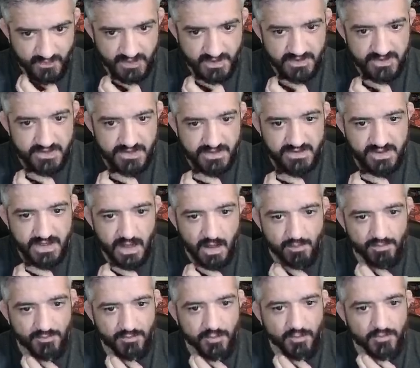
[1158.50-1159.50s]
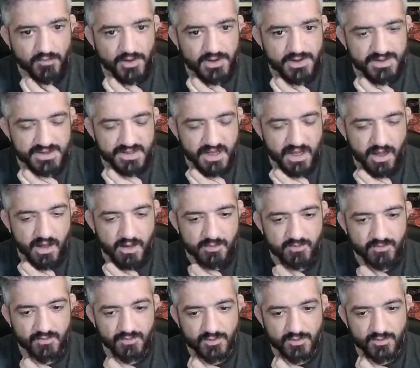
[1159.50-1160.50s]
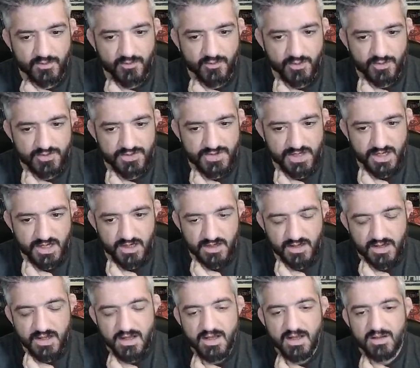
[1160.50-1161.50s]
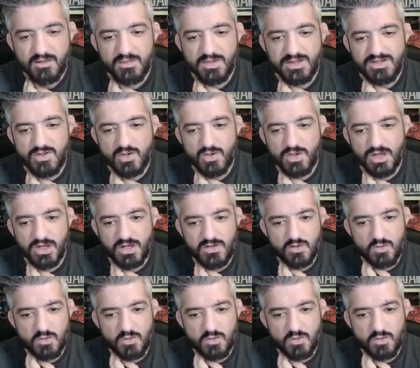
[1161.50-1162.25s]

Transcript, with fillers: did cup for first time for Zin, but you need to